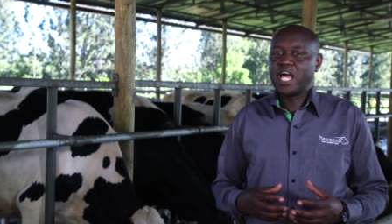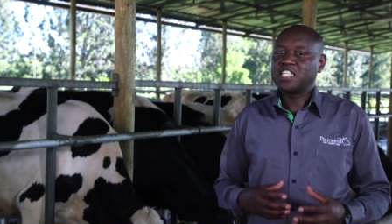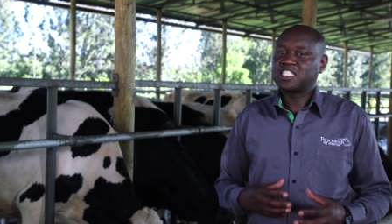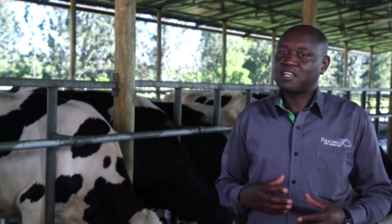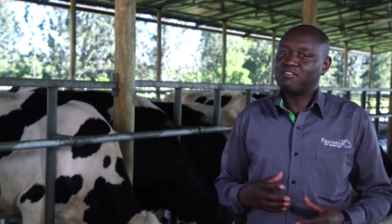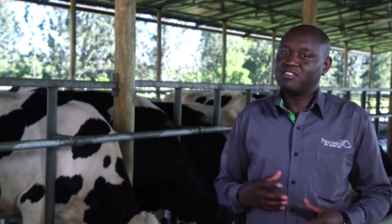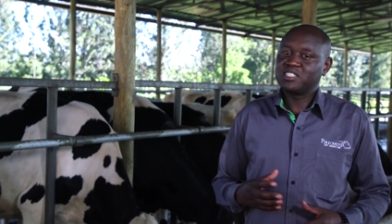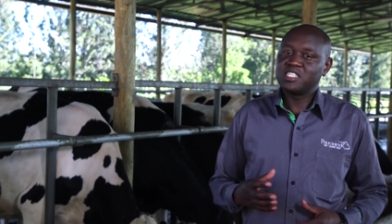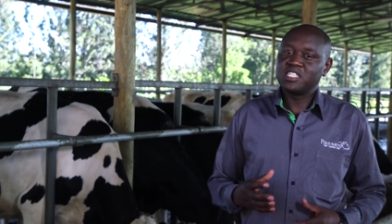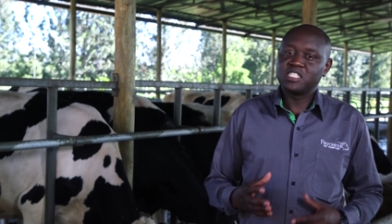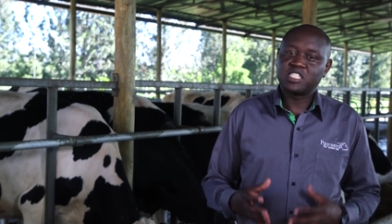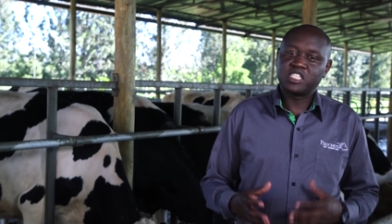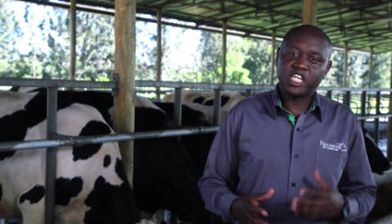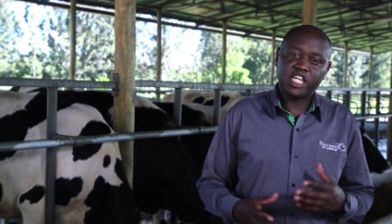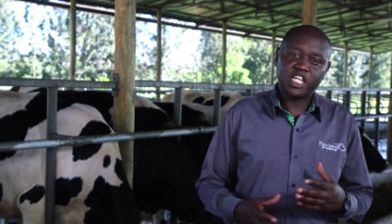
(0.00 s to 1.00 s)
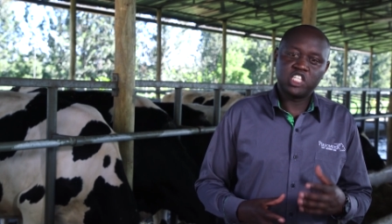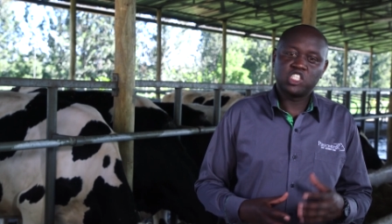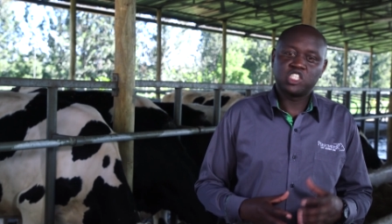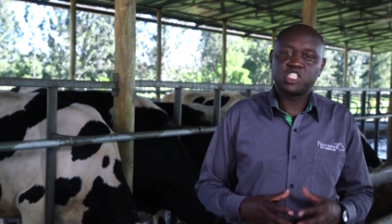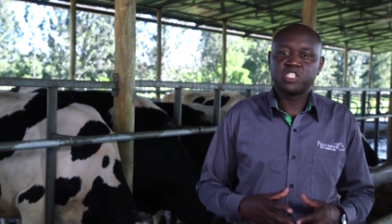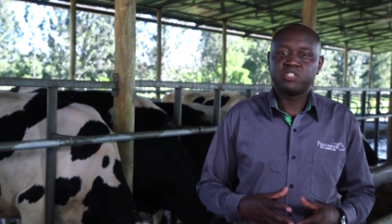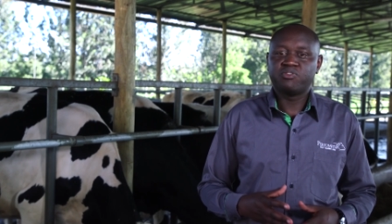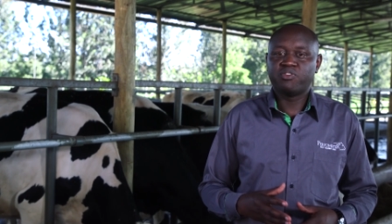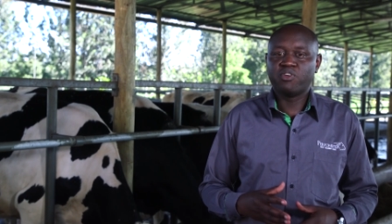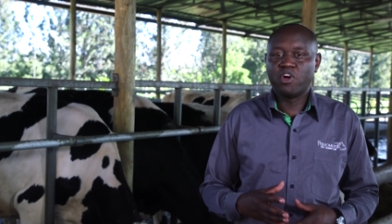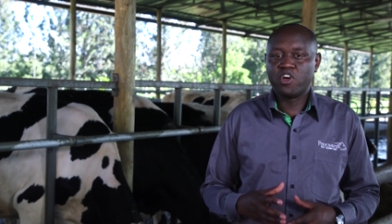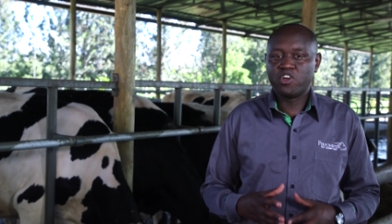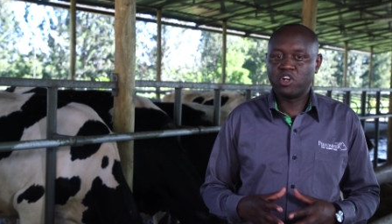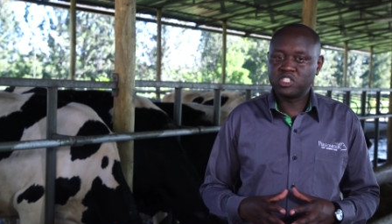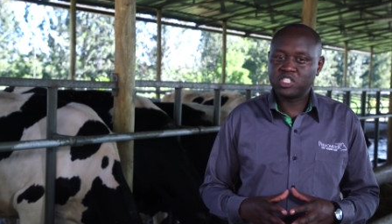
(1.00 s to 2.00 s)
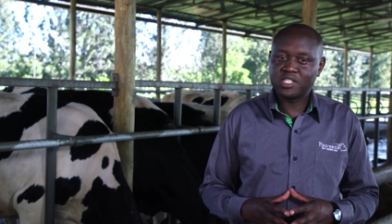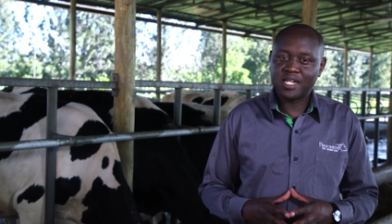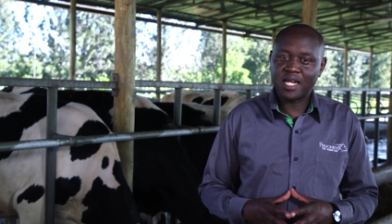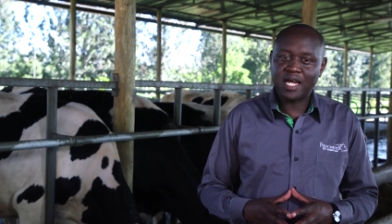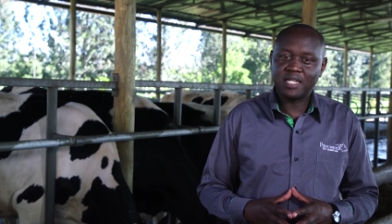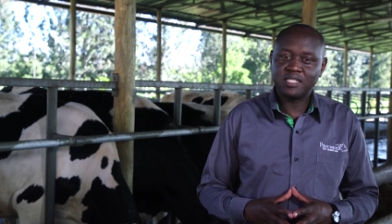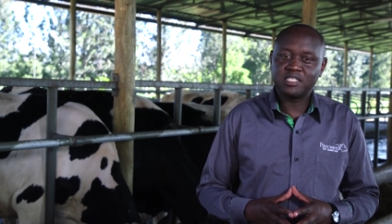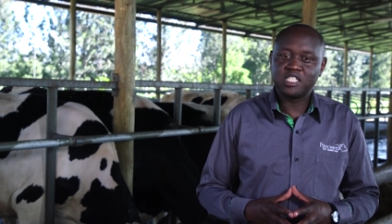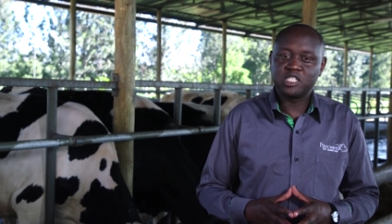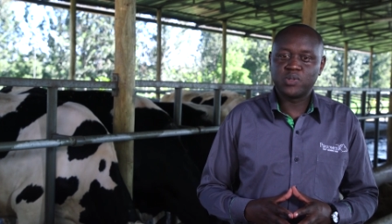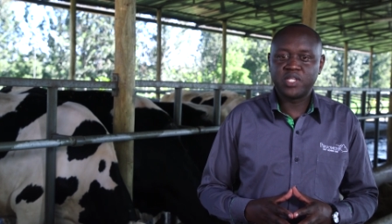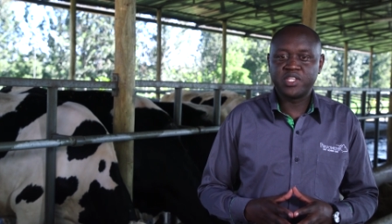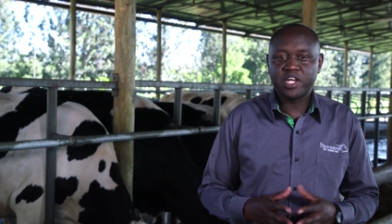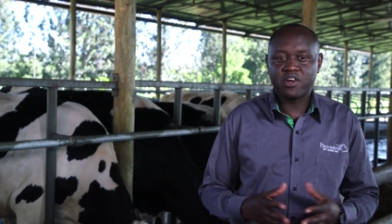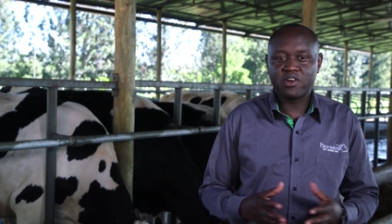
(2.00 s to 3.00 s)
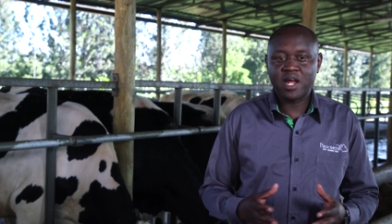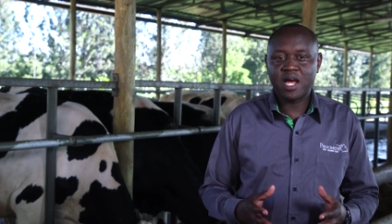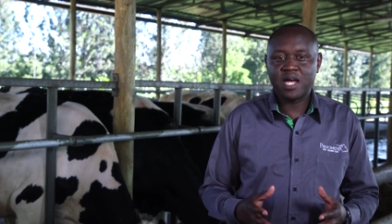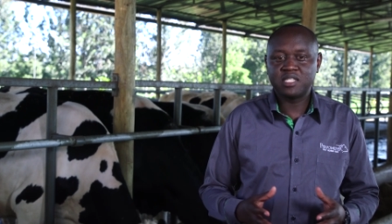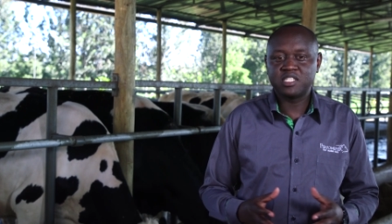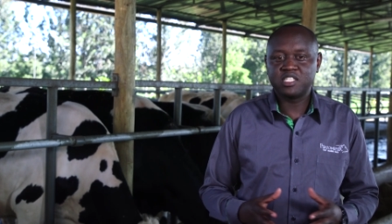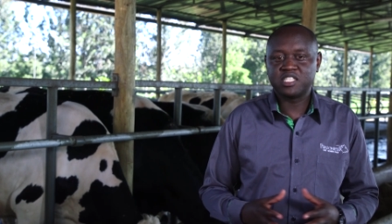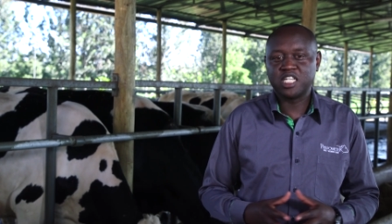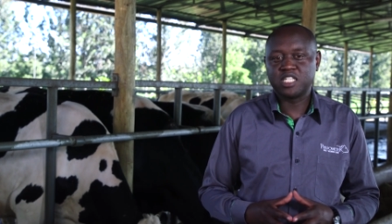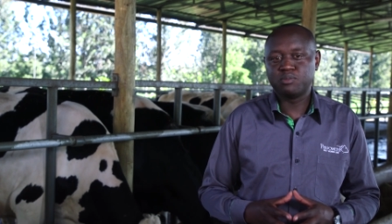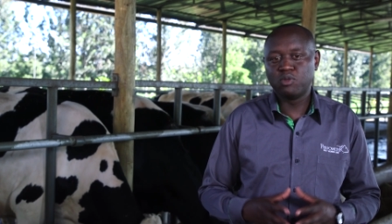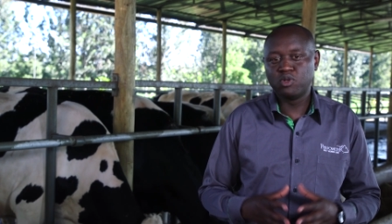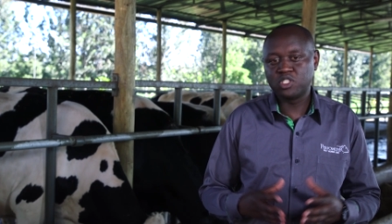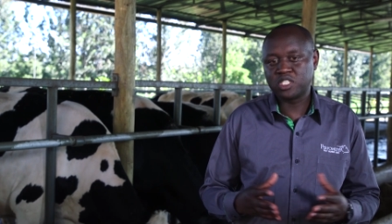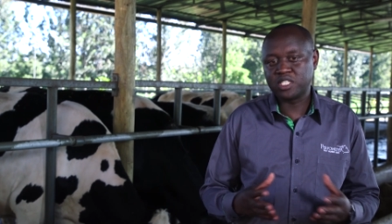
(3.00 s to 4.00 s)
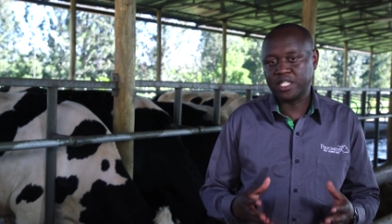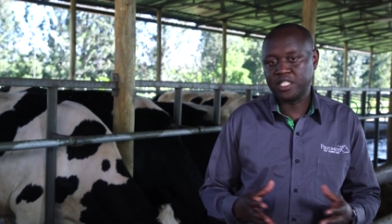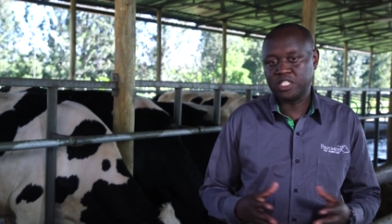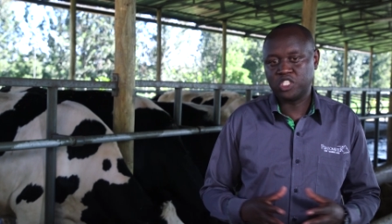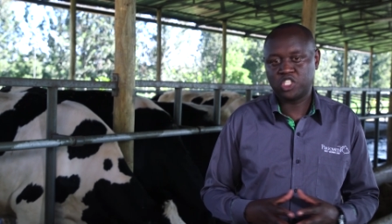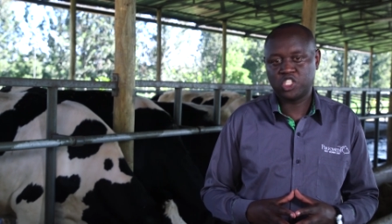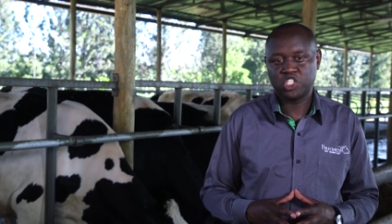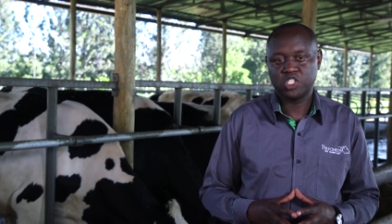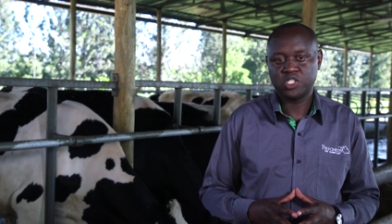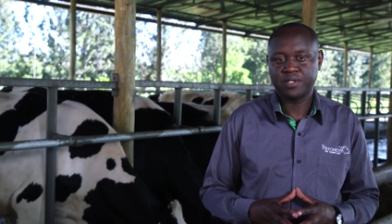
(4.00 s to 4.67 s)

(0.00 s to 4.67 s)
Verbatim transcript: right harvesting stage for Rhodes grass is when the grass is at boot stage.